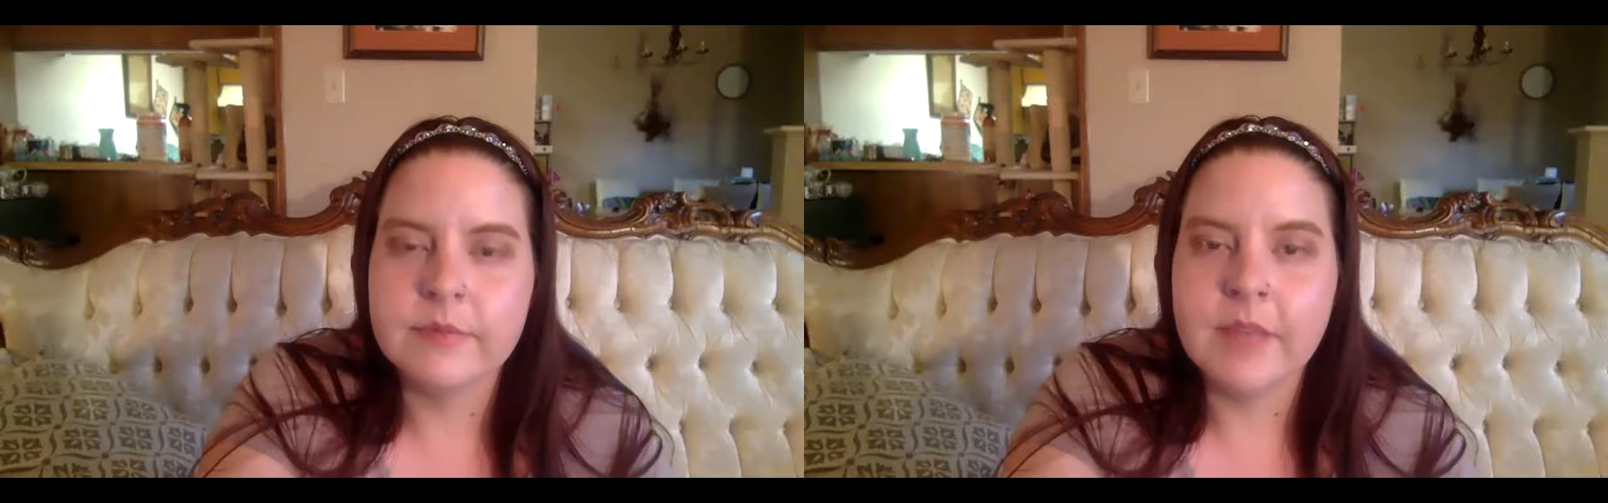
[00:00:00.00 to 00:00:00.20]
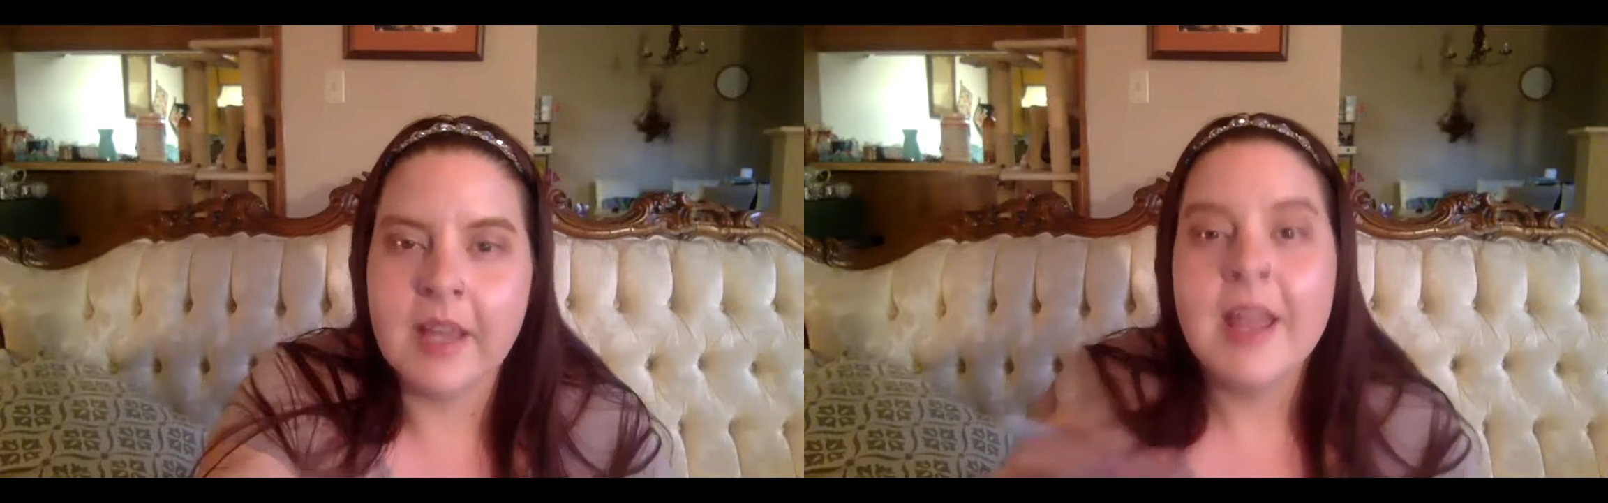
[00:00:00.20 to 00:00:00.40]

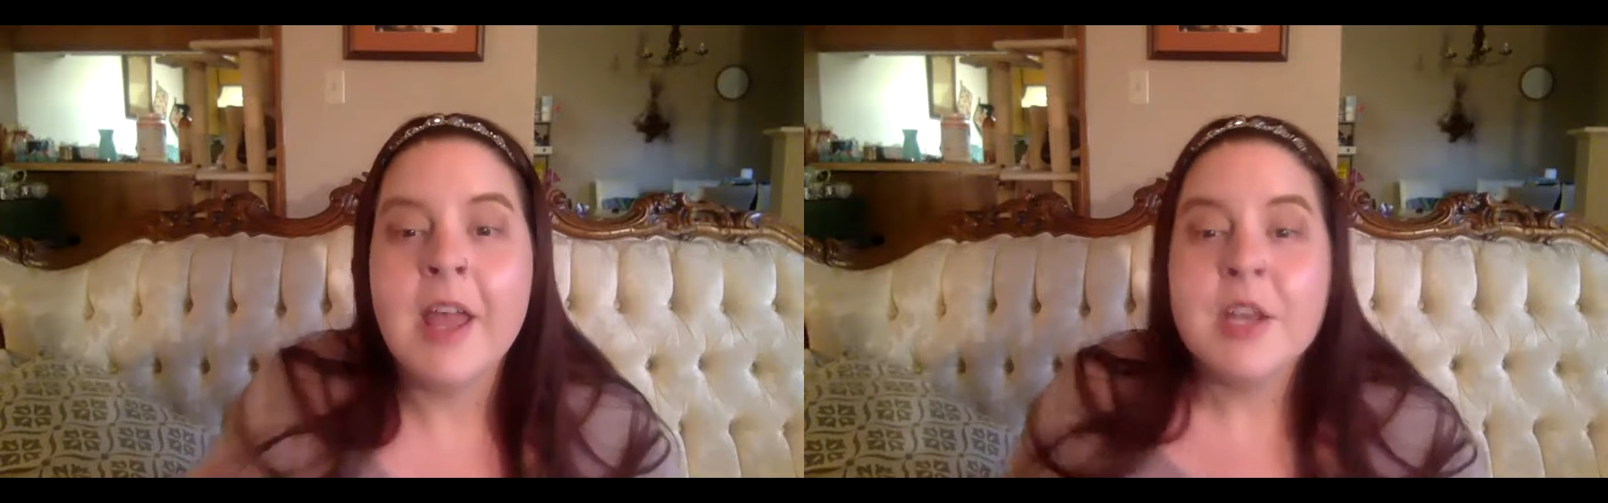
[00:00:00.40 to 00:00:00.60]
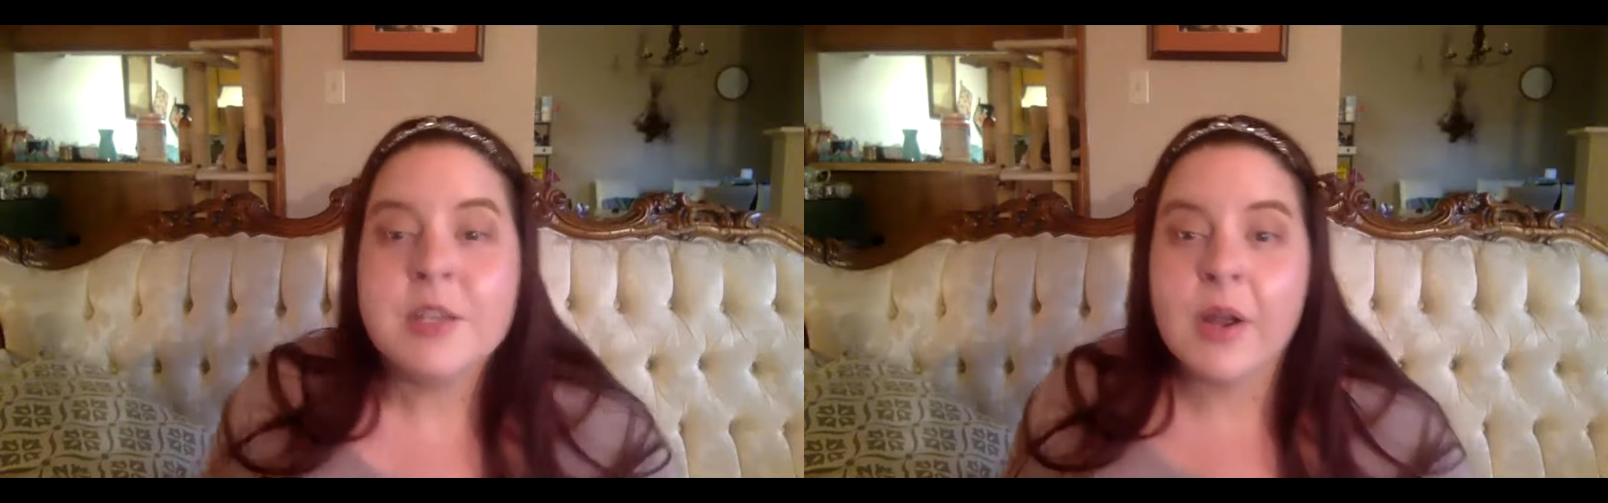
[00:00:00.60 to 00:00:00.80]
Okay,
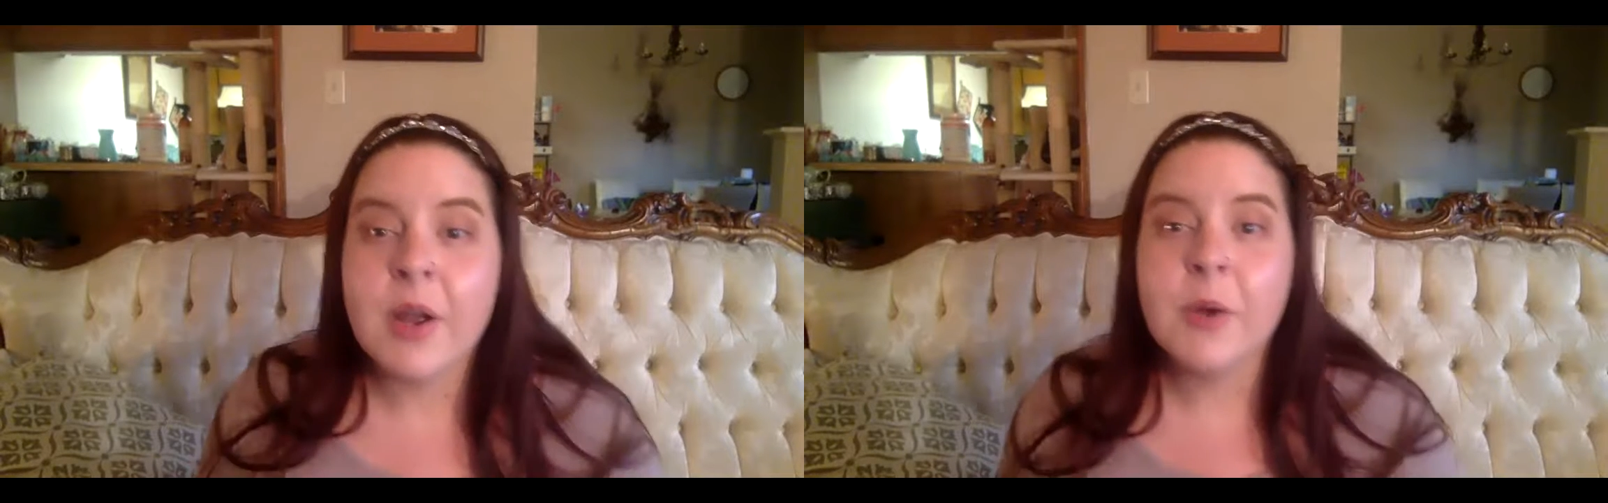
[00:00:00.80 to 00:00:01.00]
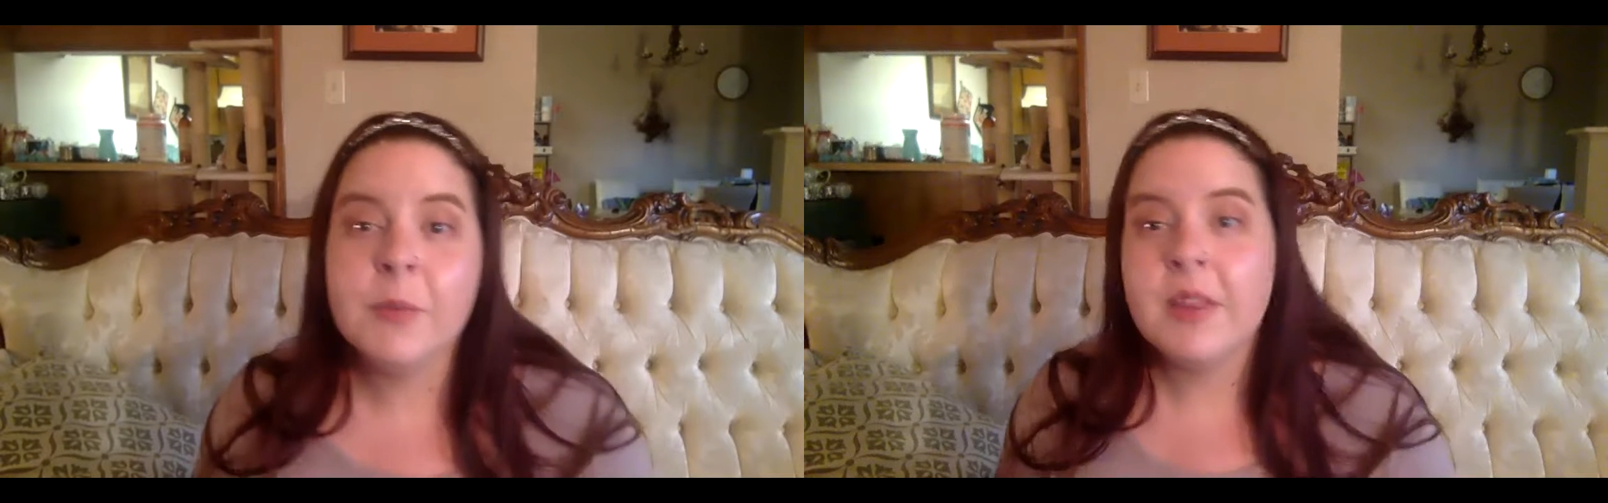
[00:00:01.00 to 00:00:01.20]
so I
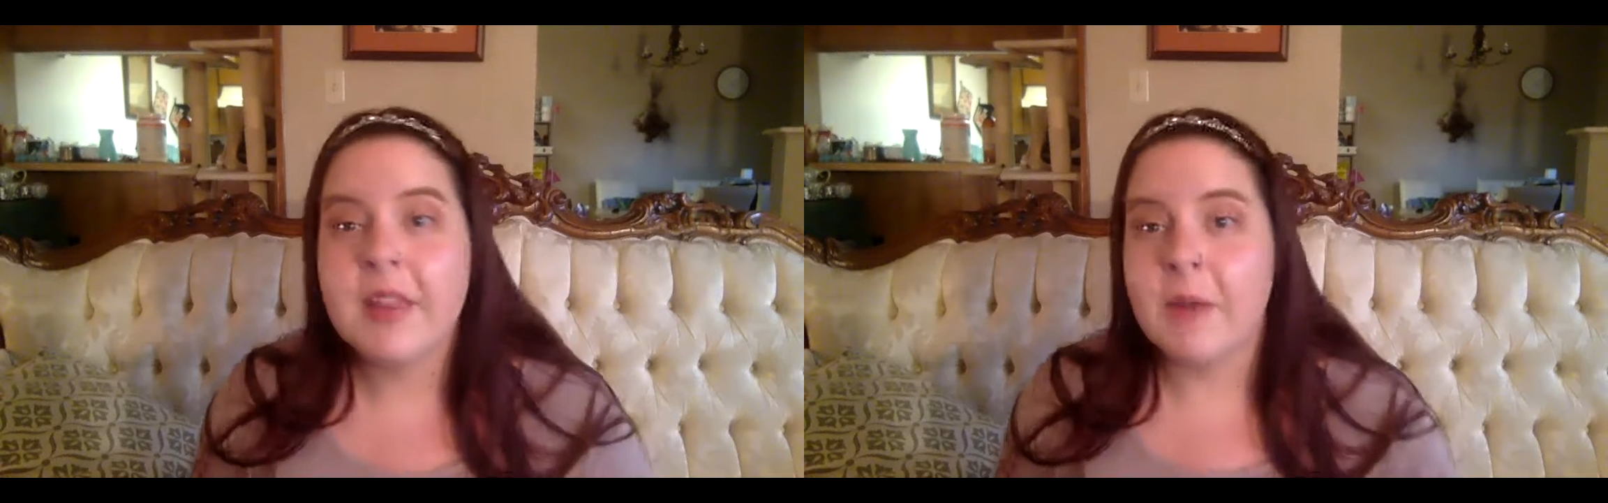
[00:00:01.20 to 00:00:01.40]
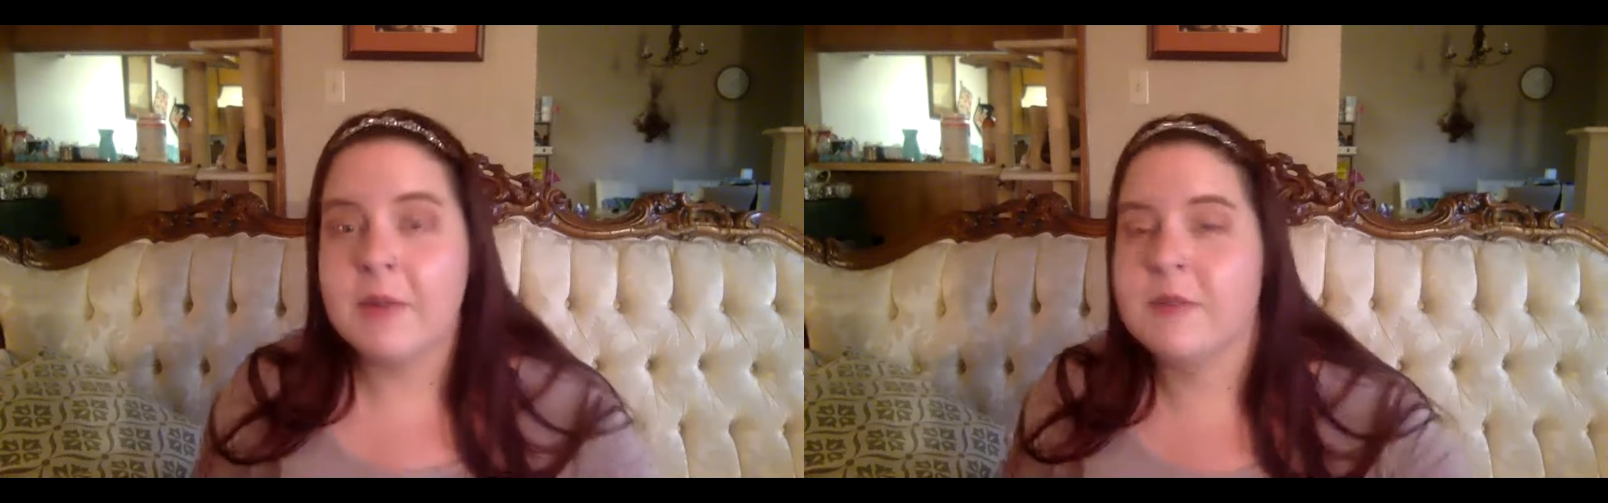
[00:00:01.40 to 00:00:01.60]
hope that
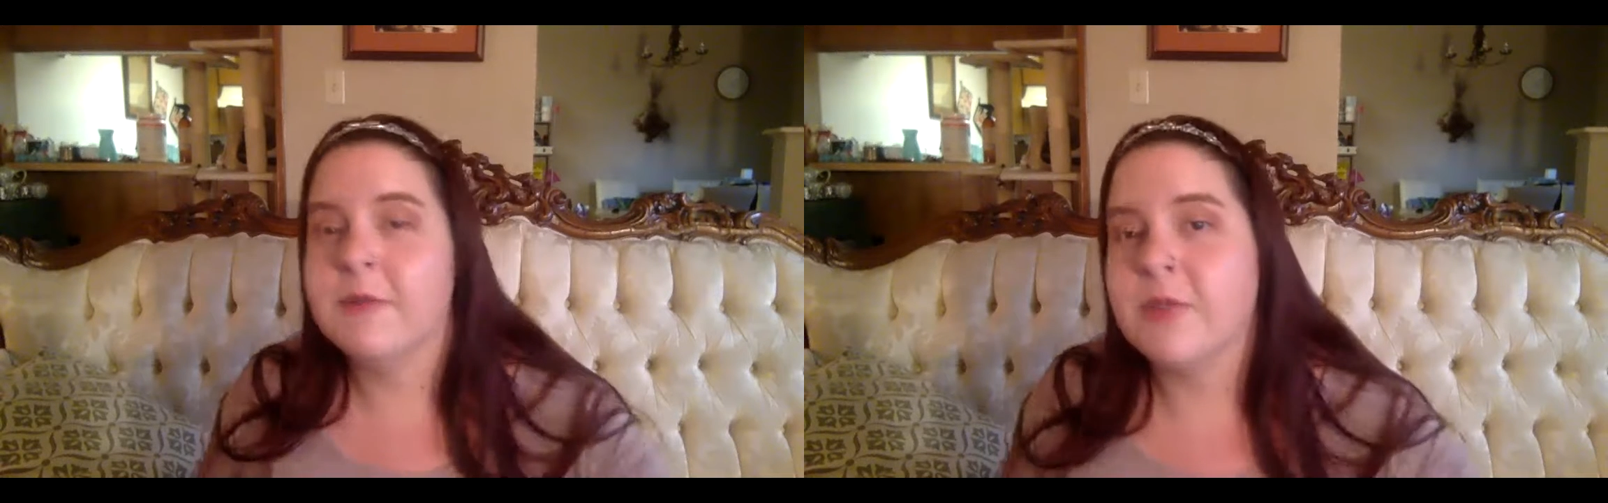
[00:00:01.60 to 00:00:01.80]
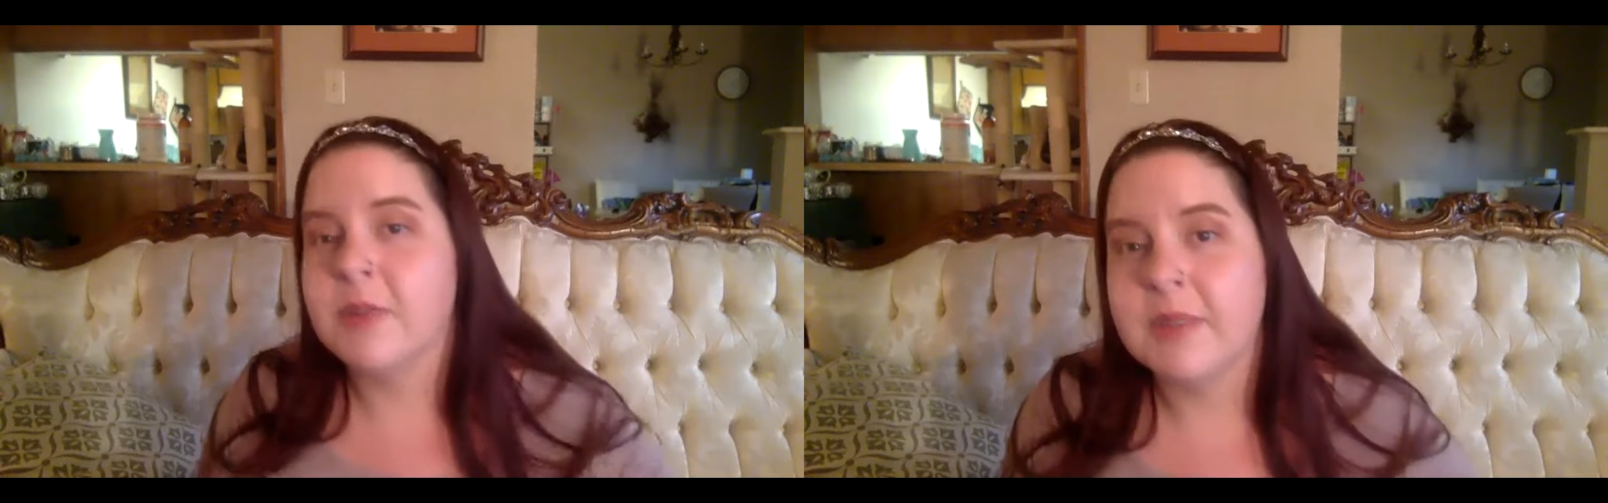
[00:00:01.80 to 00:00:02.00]
that was
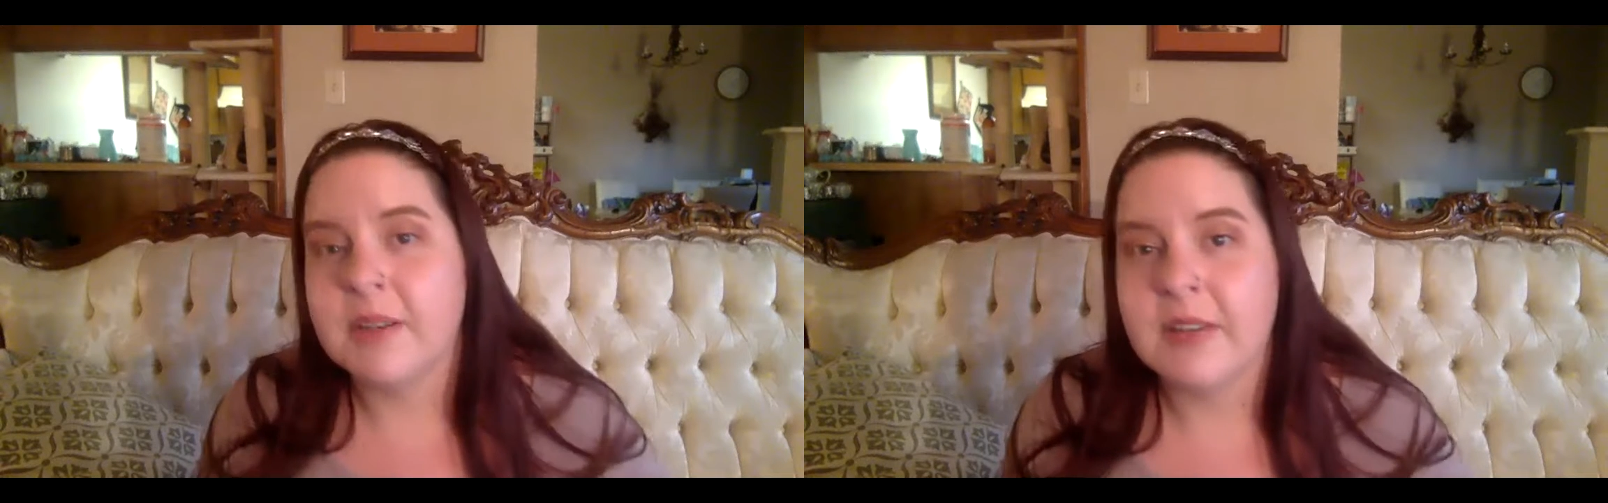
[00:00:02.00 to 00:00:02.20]
informative